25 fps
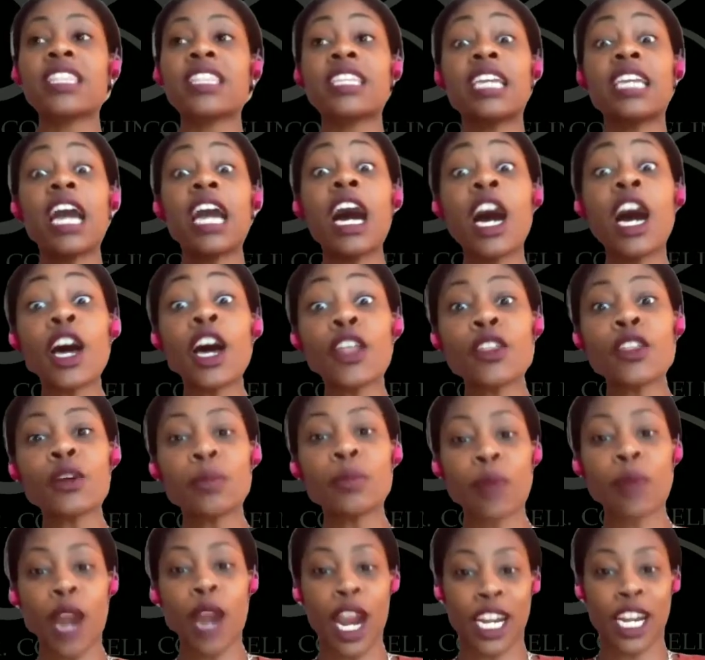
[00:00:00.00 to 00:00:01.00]
The other
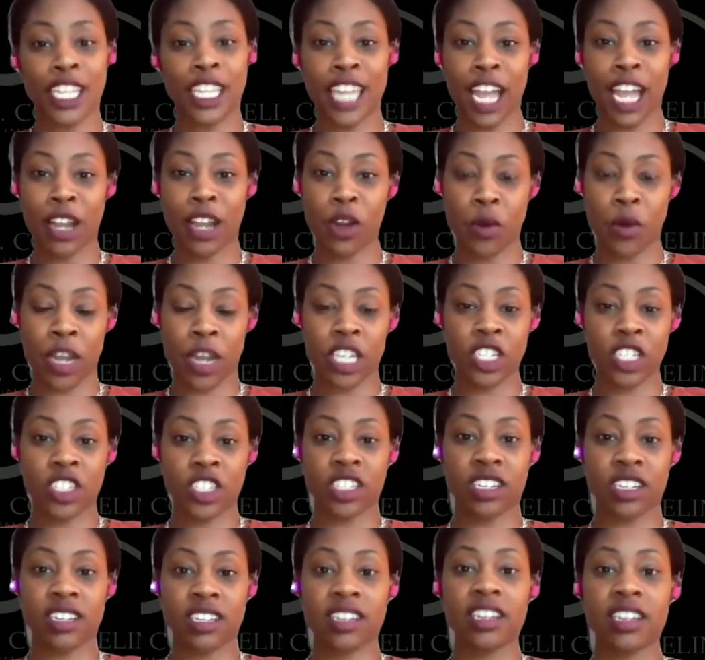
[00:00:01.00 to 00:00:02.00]
part of that
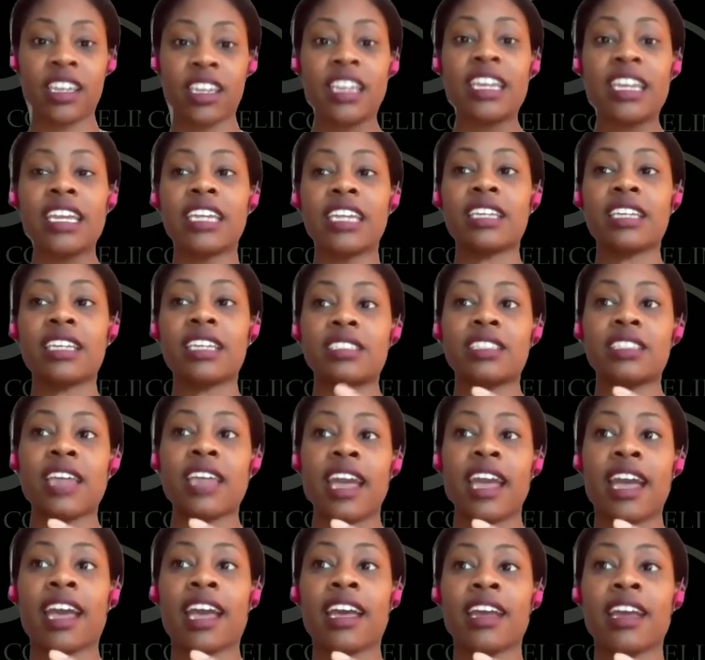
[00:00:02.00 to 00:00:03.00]
question is
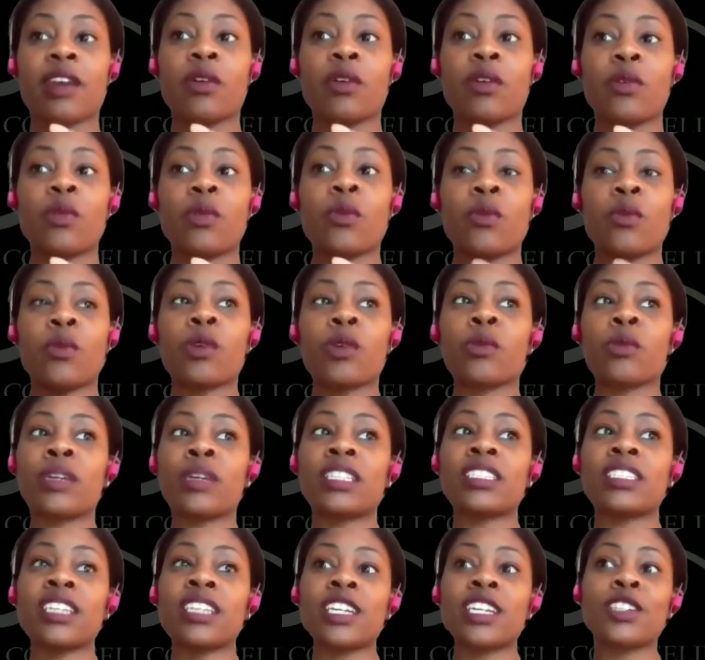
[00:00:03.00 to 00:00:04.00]
that when we
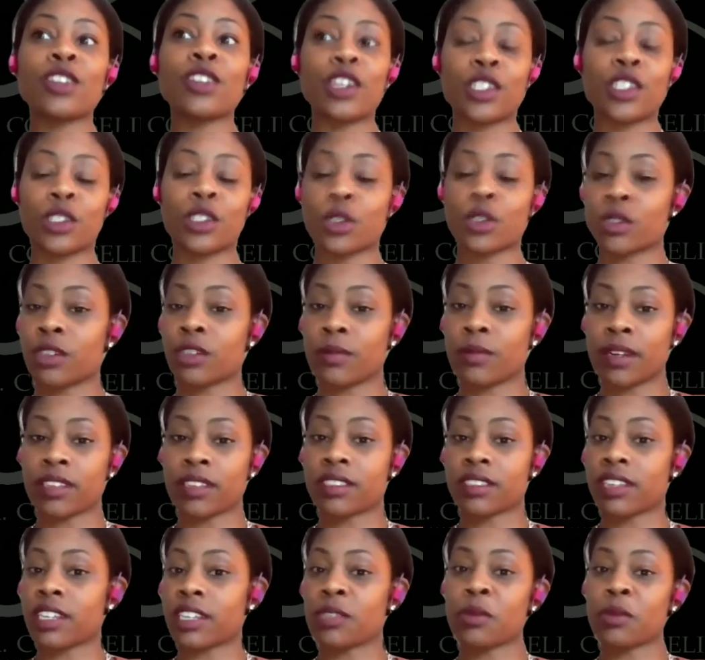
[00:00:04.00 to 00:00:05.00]
teach our children about
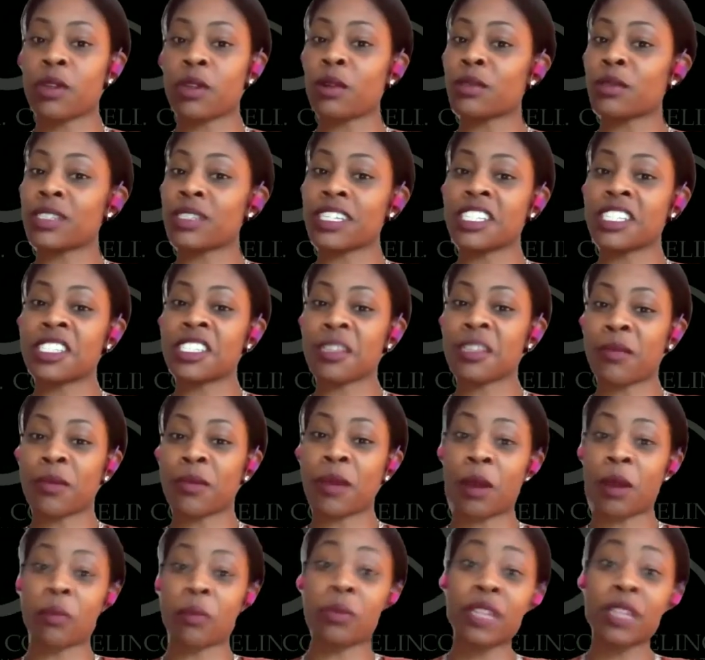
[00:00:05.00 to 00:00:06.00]
sex, we don't teach them
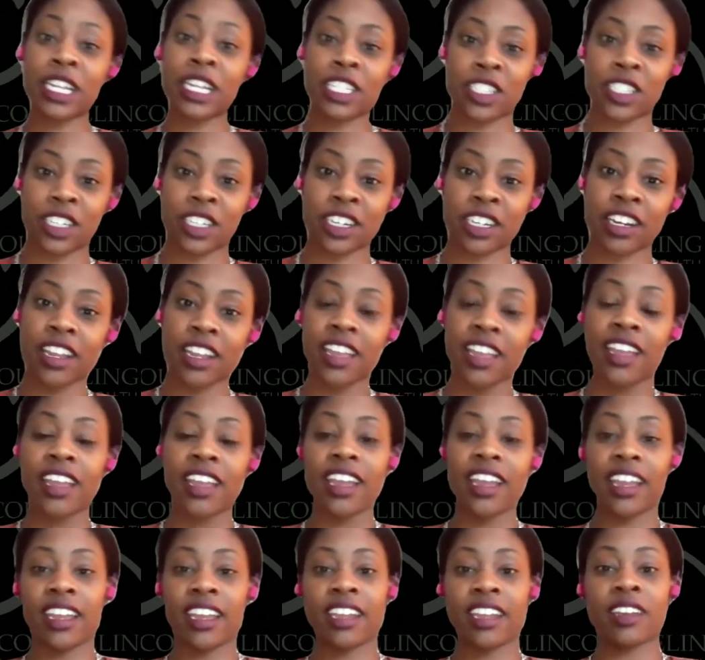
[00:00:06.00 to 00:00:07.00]
about pleasure.
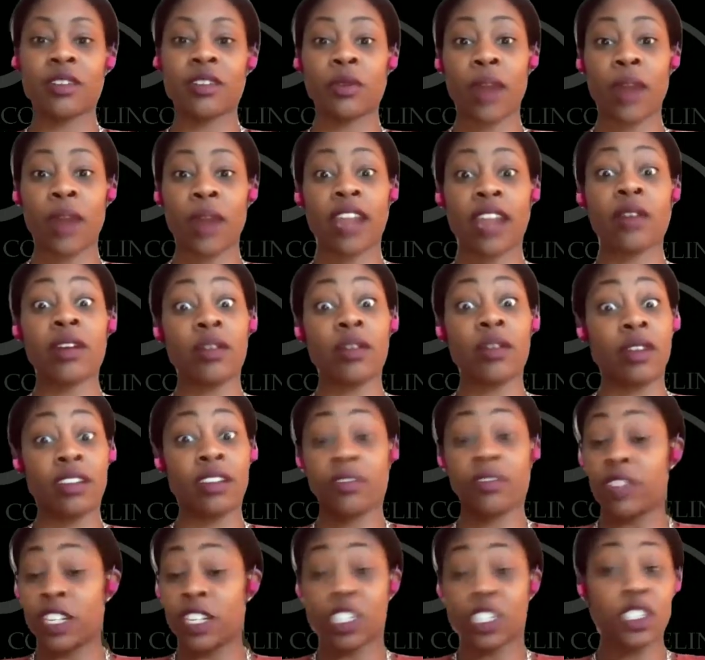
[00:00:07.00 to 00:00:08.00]
And
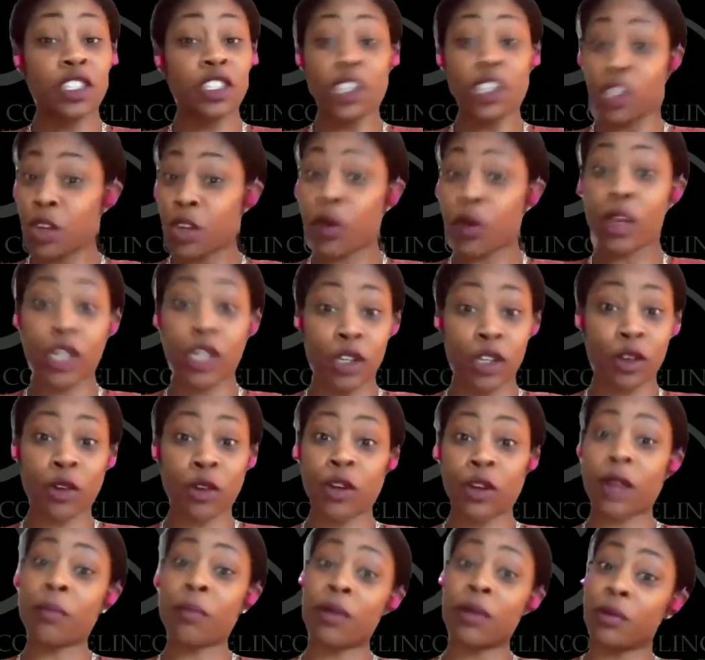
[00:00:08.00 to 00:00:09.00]
eventually they're going to grow
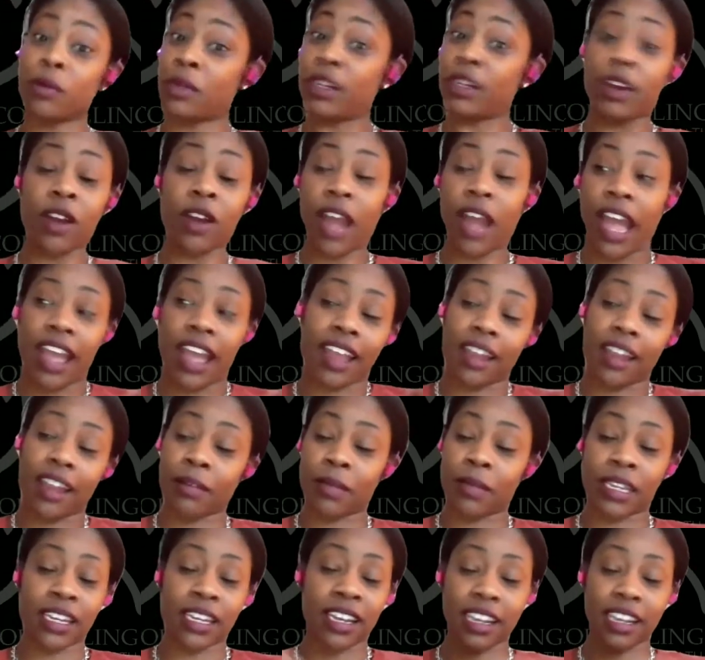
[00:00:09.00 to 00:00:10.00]
up, and you
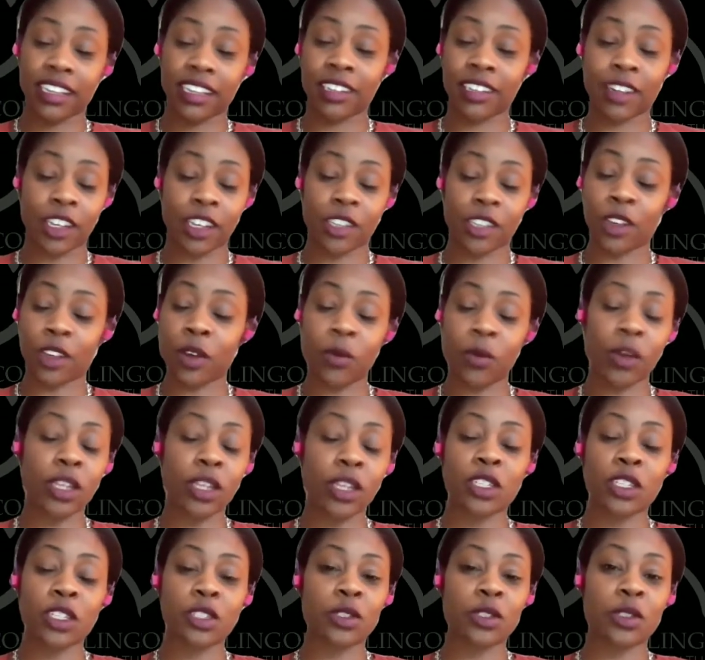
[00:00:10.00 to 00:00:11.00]
don't want
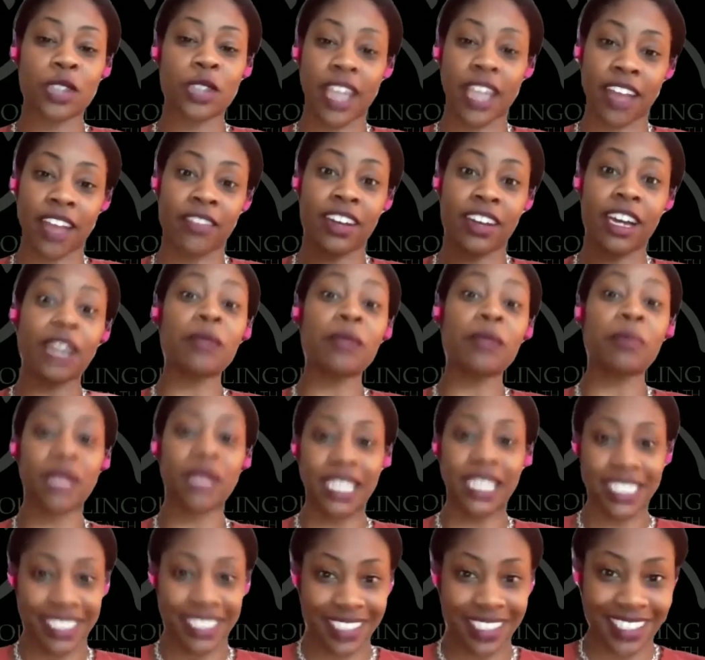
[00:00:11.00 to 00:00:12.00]
your children to have
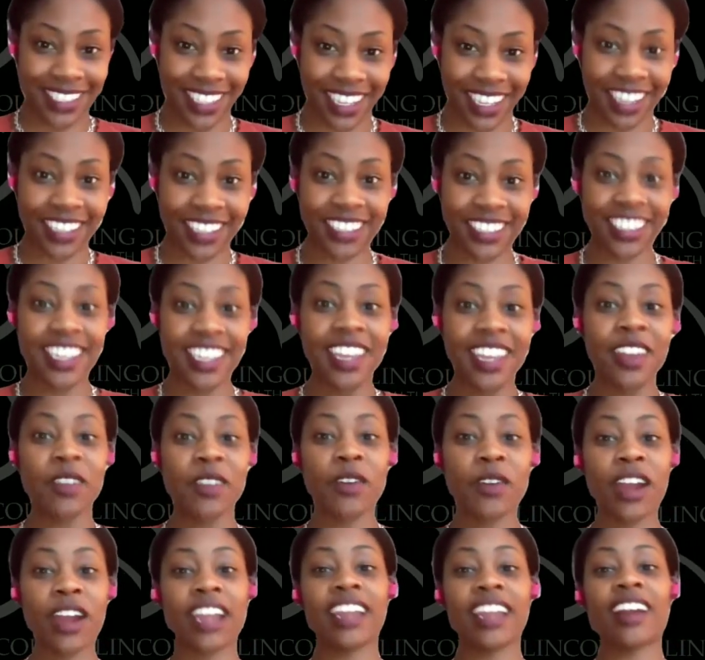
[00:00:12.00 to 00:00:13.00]
unpleasant sex,
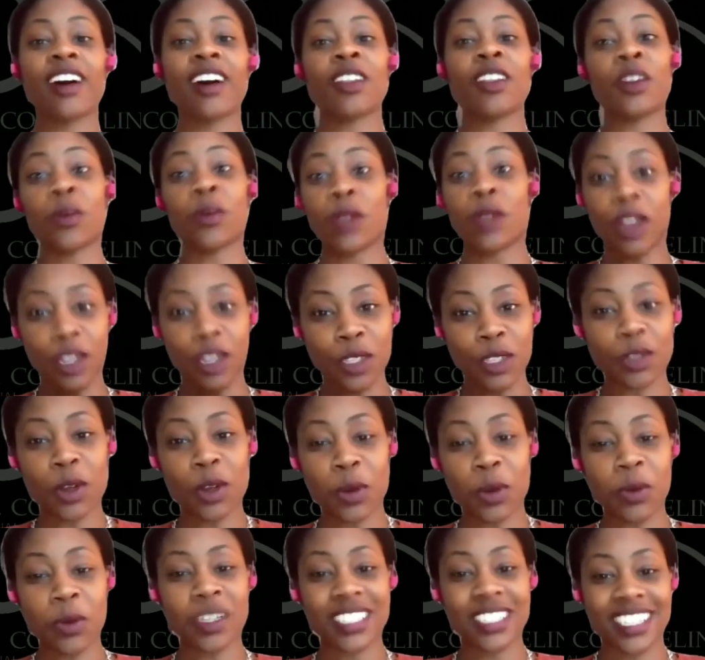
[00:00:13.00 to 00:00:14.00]
right? Although we also
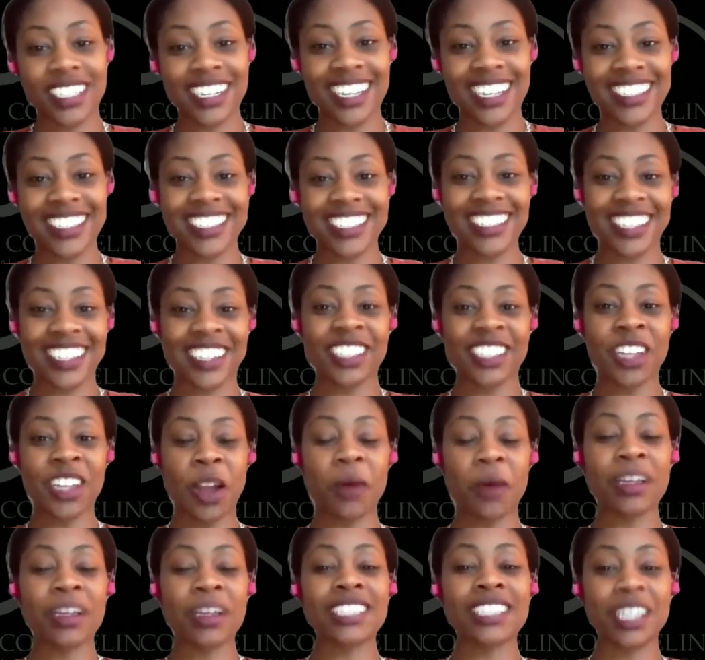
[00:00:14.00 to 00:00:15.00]
don't want to necessarily
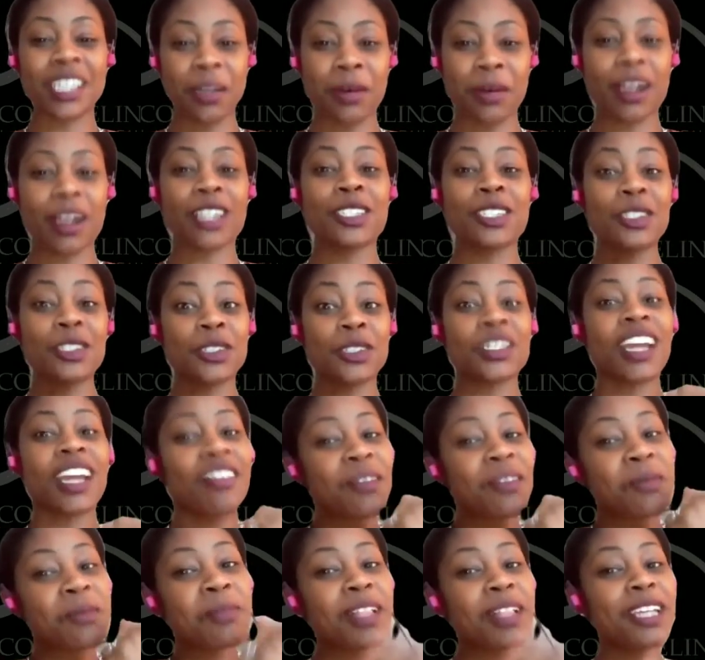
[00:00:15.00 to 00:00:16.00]
always think about our children
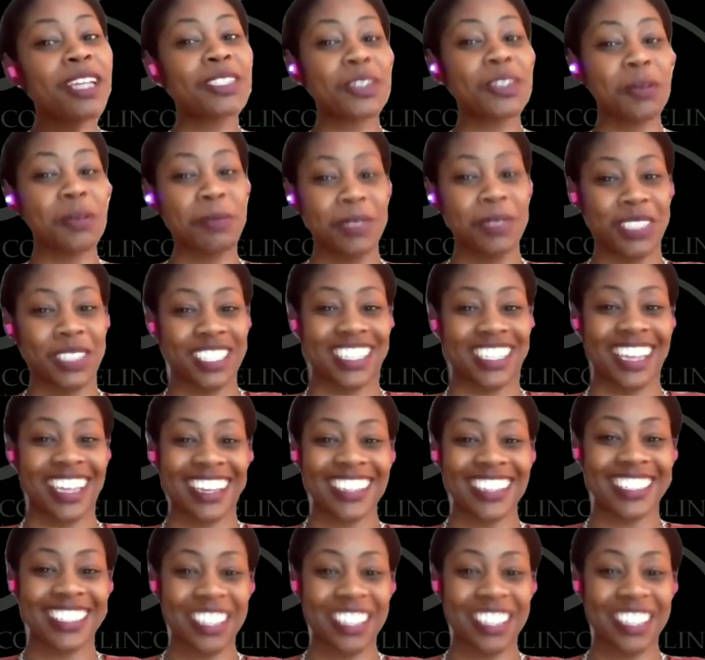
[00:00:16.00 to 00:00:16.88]
having pleasurable sex